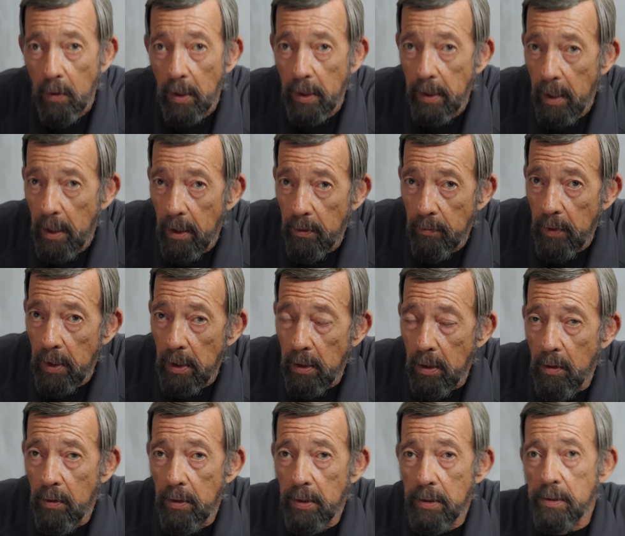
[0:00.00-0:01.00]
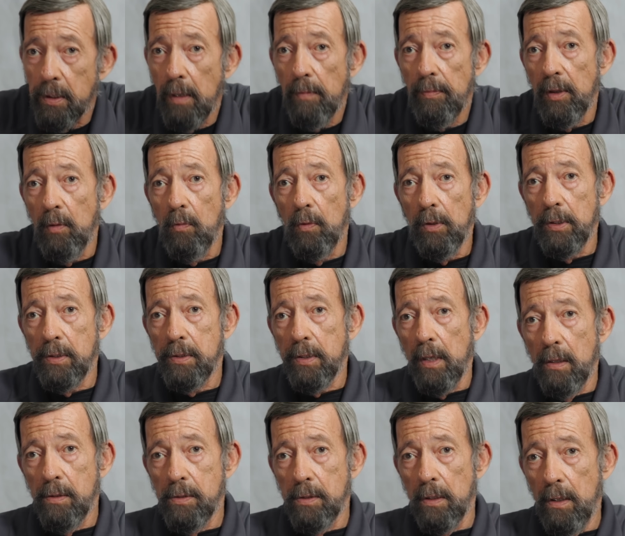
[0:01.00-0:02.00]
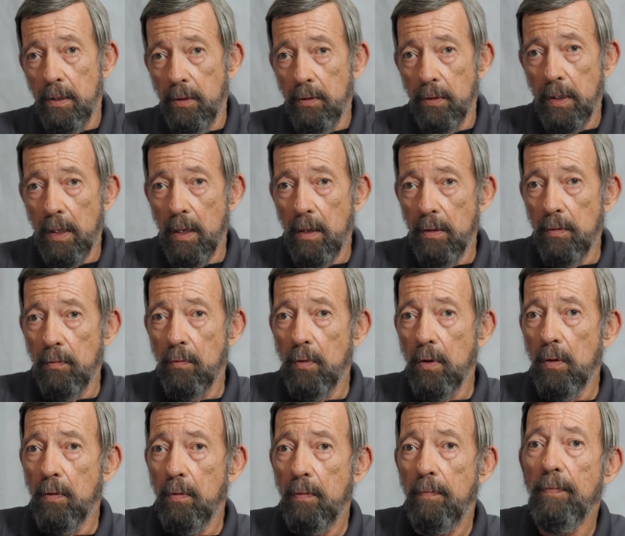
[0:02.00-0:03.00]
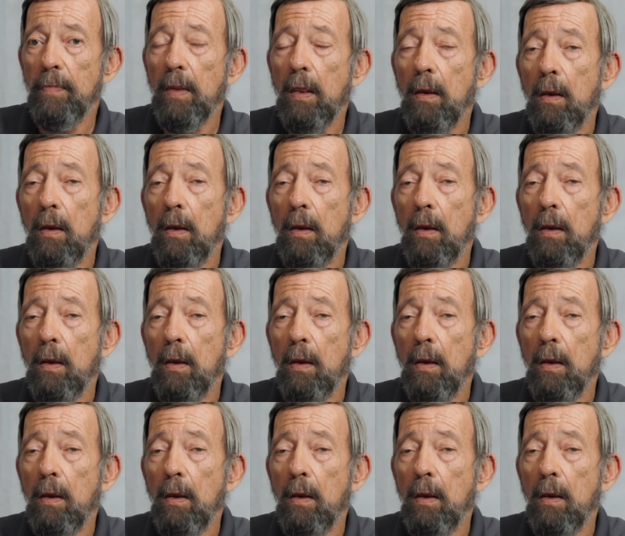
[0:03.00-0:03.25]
one-hand reload is something we'll discuss later down the road.